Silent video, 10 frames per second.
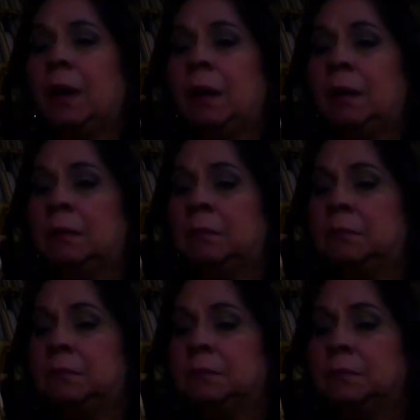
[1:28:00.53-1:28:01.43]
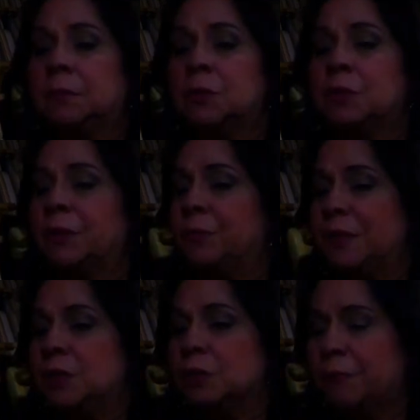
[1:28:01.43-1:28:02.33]
um, to
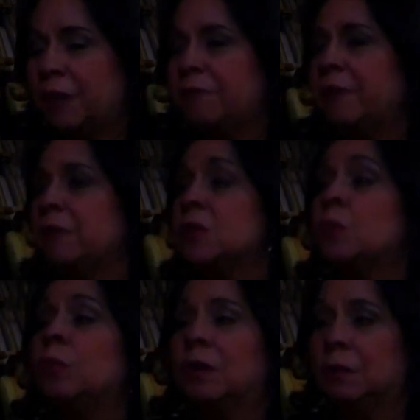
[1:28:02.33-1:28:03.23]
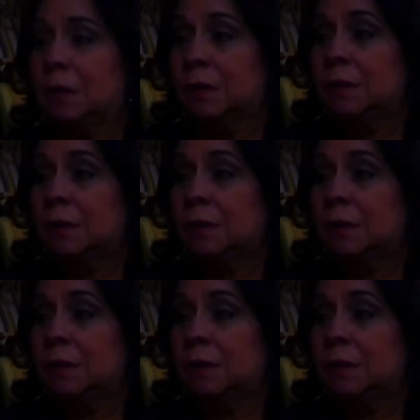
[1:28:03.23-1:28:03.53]
address those firefighters who were